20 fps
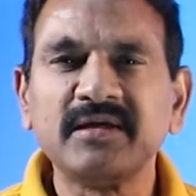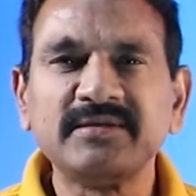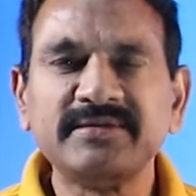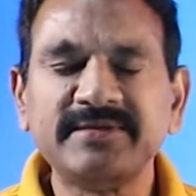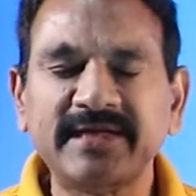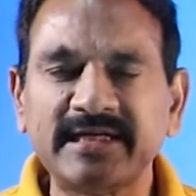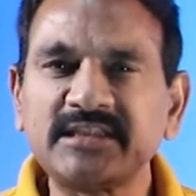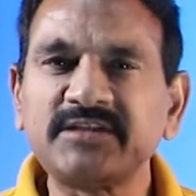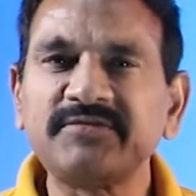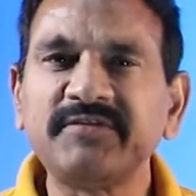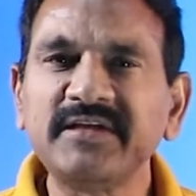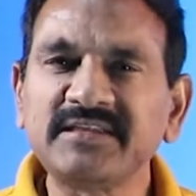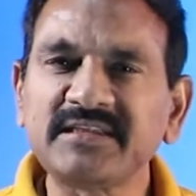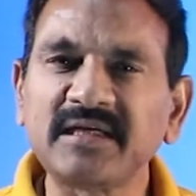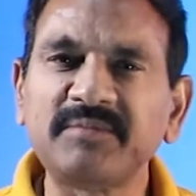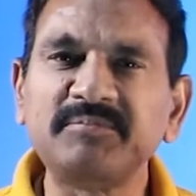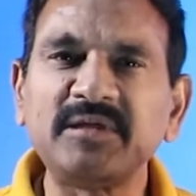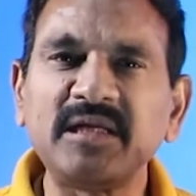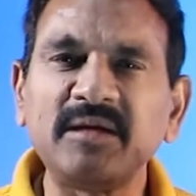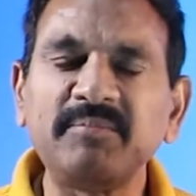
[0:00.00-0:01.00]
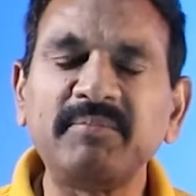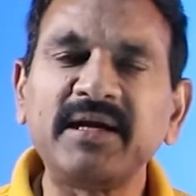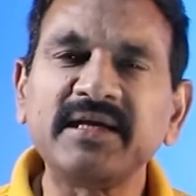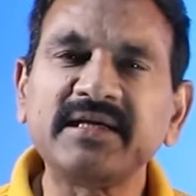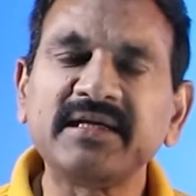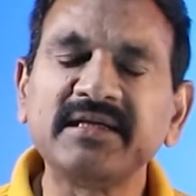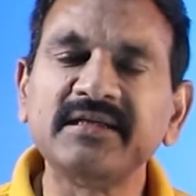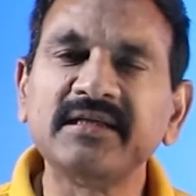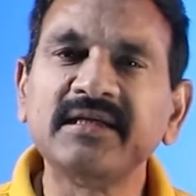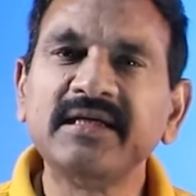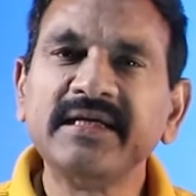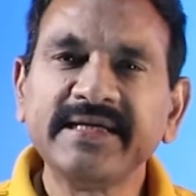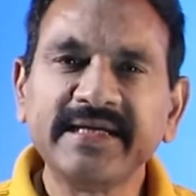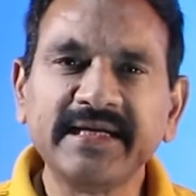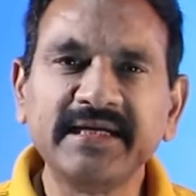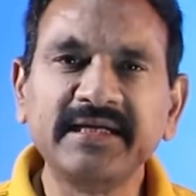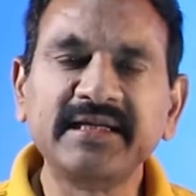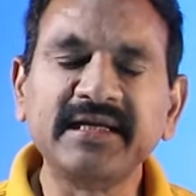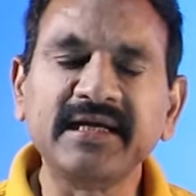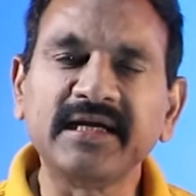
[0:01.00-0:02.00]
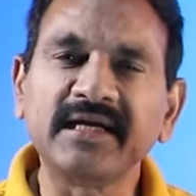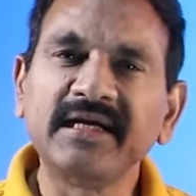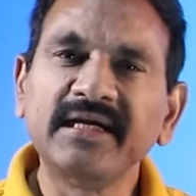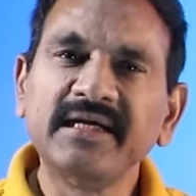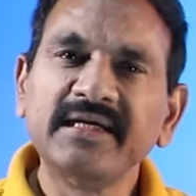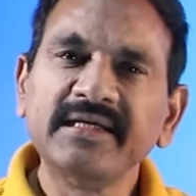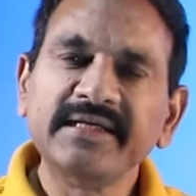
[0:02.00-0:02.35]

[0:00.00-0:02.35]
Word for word: That's why sometime back in India,